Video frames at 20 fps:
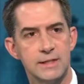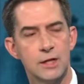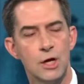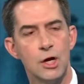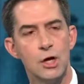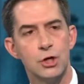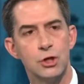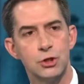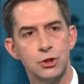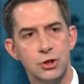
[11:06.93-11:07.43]
6th
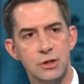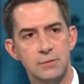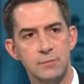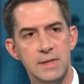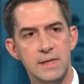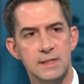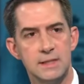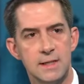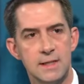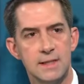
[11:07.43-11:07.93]
shouldn't
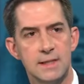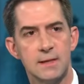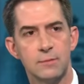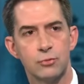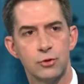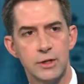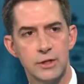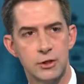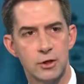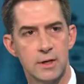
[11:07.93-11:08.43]
be sitting in
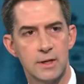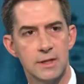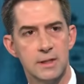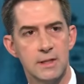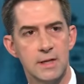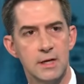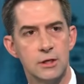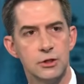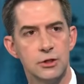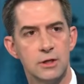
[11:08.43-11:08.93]
pretrial
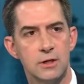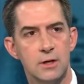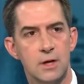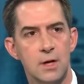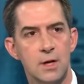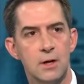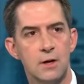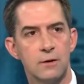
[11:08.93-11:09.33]
detention